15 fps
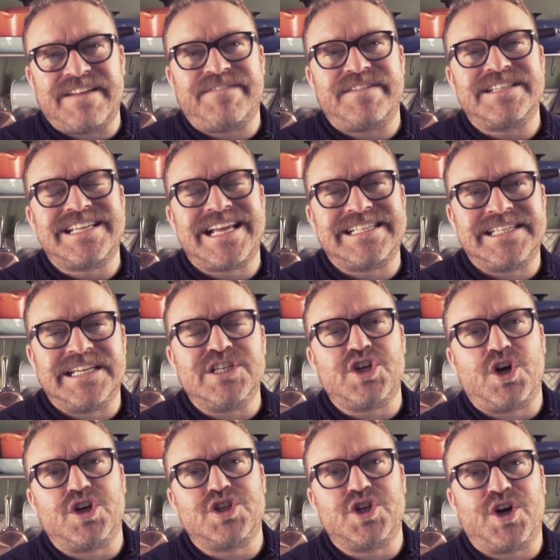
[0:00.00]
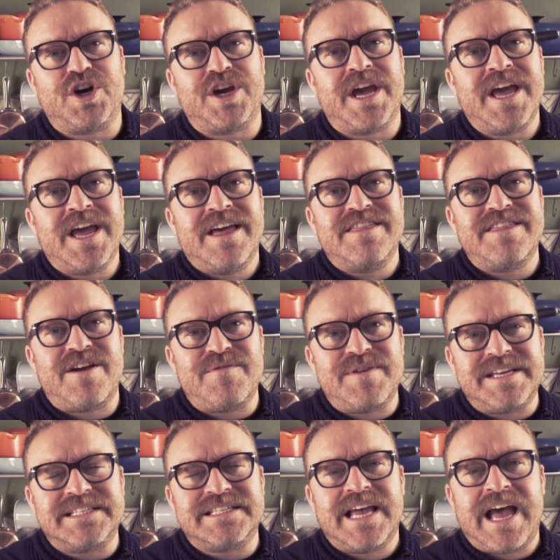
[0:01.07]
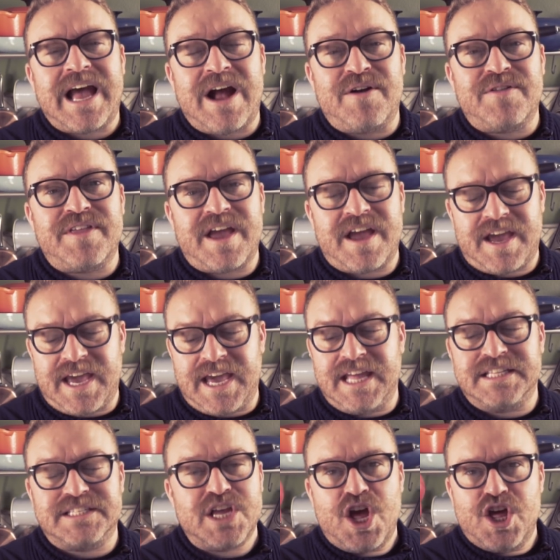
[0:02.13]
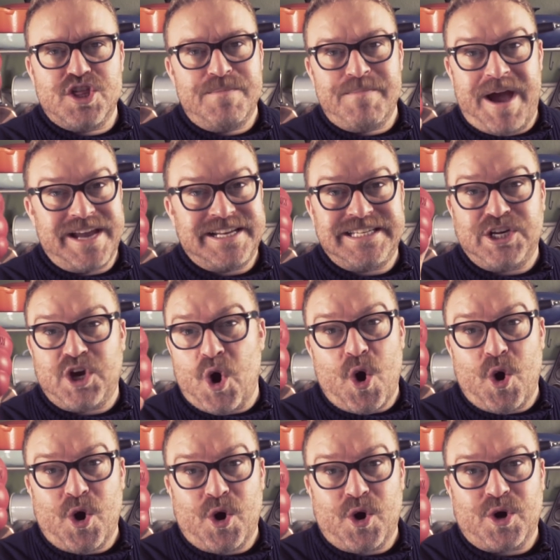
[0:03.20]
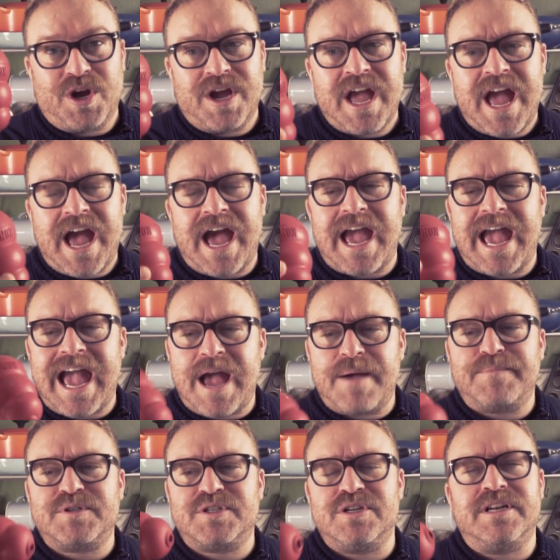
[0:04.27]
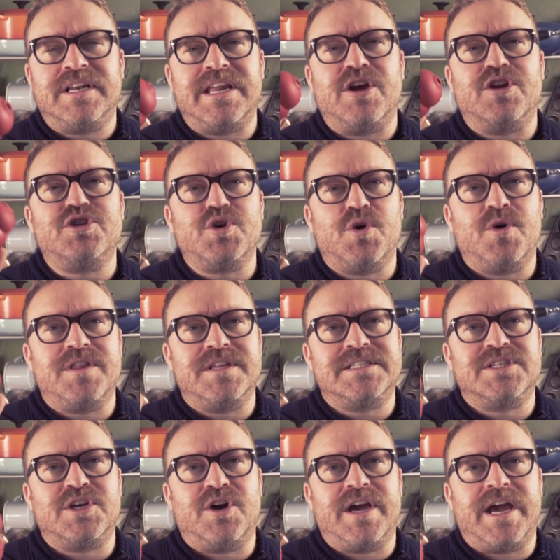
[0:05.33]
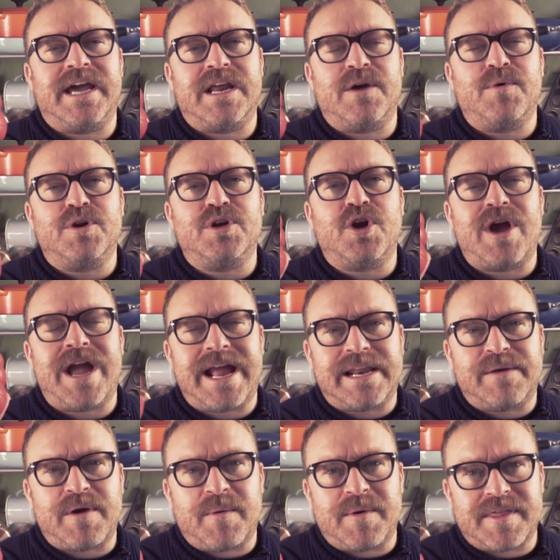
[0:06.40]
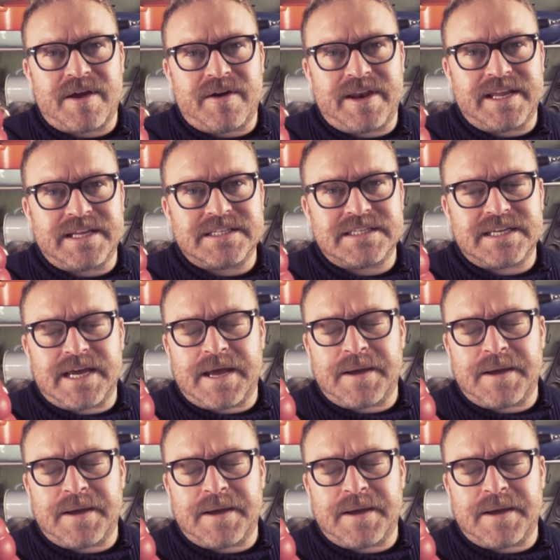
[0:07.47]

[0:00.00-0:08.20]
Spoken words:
yet fantastic dog toy there is out there. It's the Mighty Kong. I absolutely adore this toy and I wouldn't go anywhere without it.